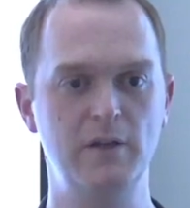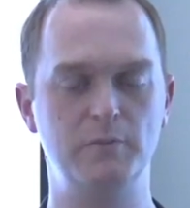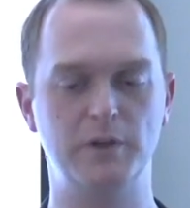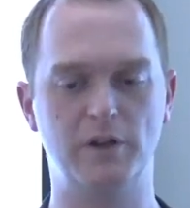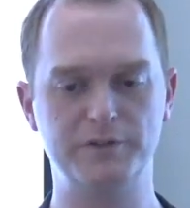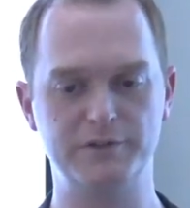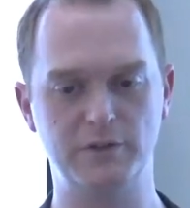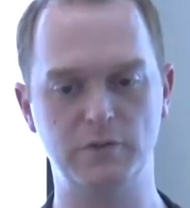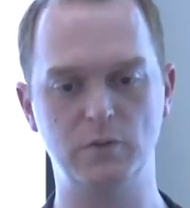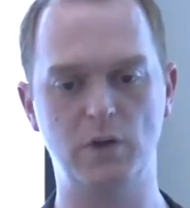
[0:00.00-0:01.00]
But
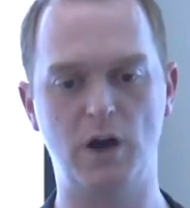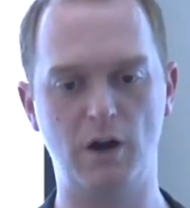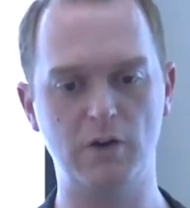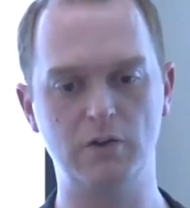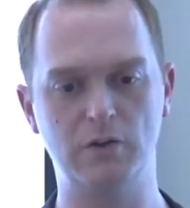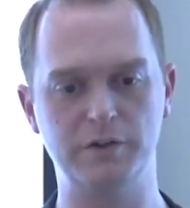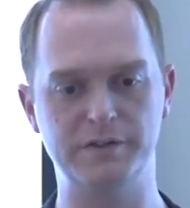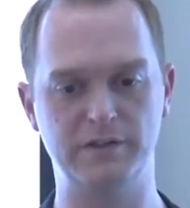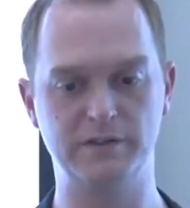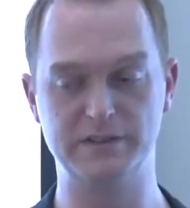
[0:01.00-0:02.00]
also, our goal is it'll